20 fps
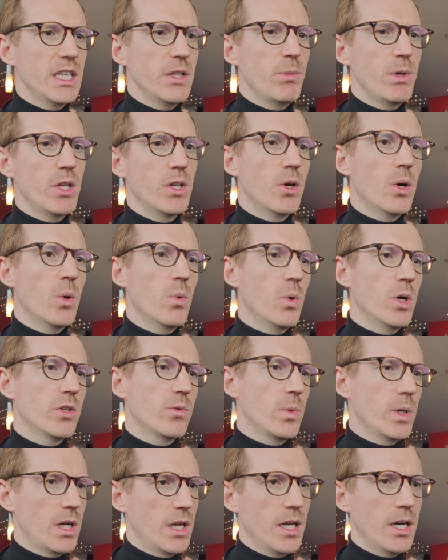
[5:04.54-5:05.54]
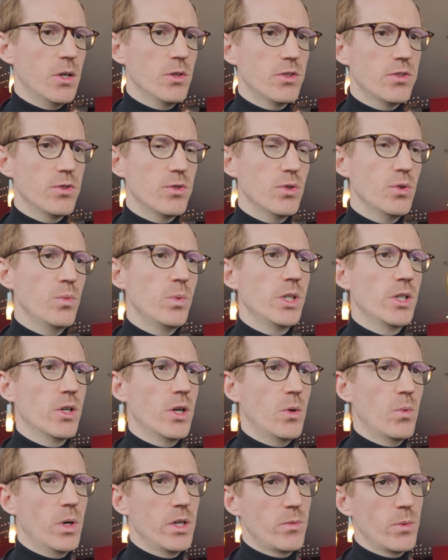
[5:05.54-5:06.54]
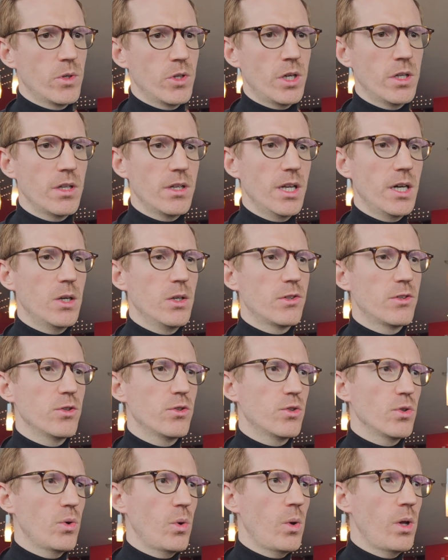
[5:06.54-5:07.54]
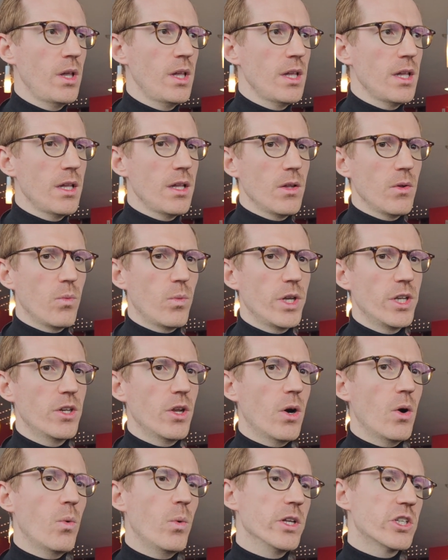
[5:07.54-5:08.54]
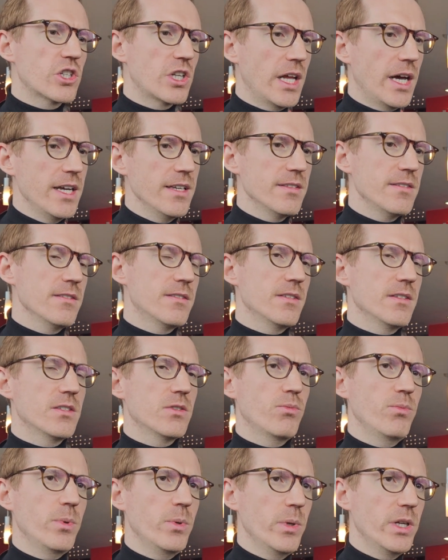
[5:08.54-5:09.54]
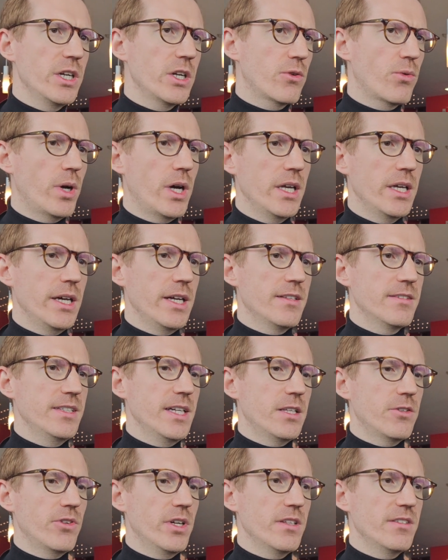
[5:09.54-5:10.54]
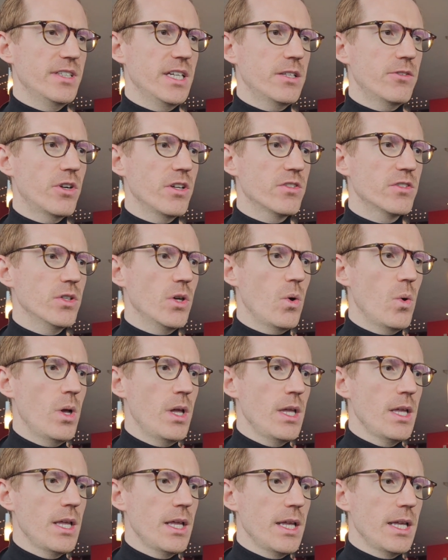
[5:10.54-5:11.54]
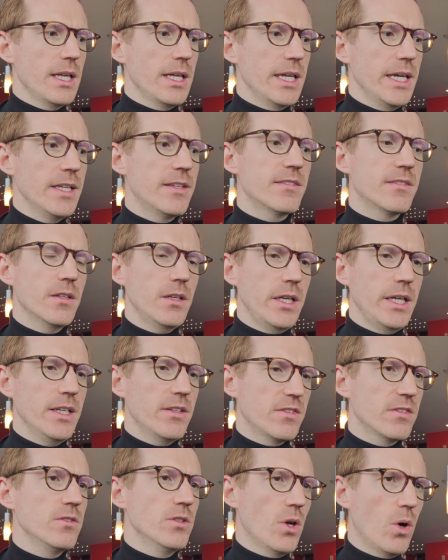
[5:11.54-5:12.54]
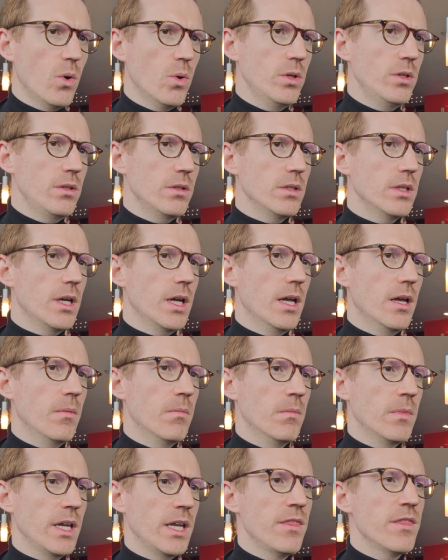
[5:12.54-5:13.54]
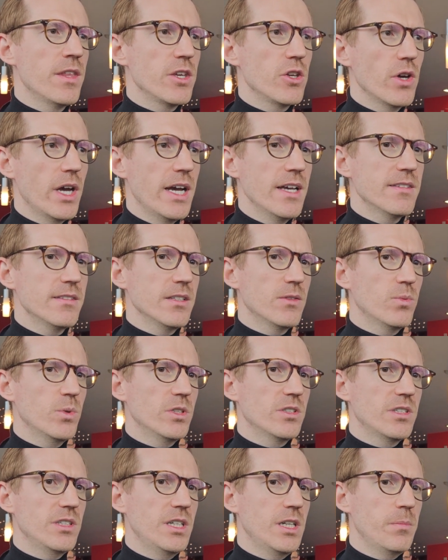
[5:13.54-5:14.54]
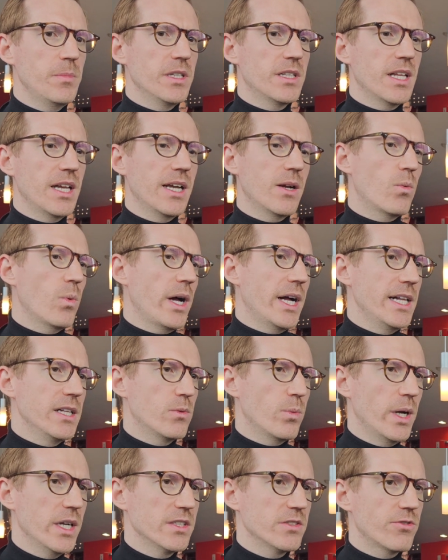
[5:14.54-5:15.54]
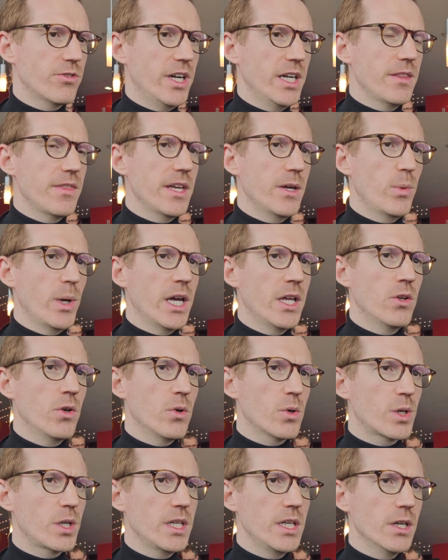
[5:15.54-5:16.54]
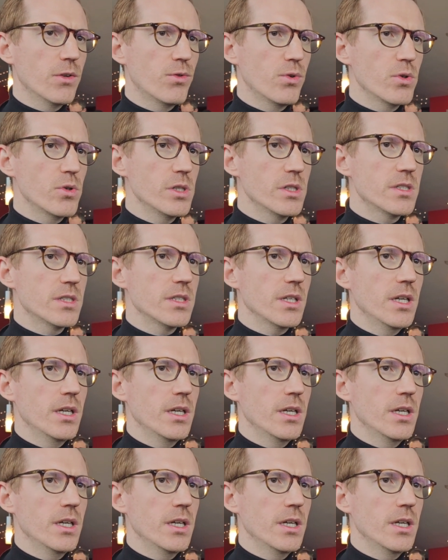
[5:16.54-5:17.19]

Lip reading: we know what we are allowed to do, we know what we're not allowed to do, we know which licenses we require, etc., etc. So it's known. In the US, it was a little bit like Wild West, right? There were no clear rules.